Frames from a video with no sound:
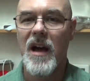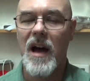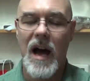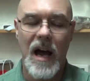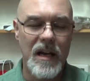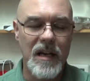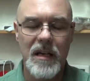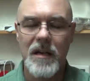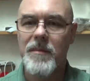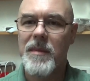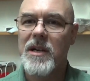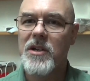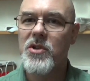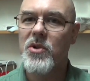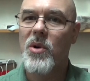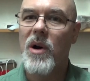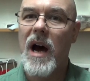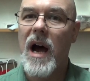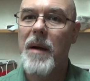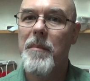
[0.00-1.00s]
I need to make
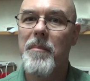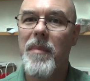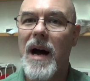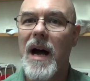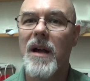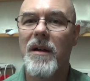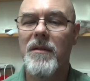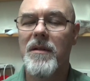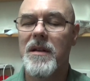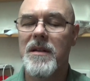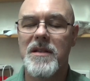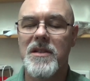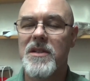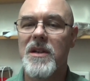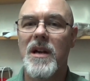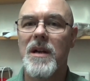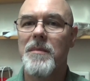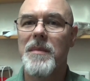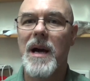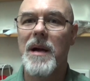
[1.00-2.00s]
sure I
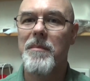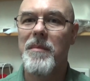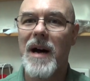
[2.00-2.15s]
study my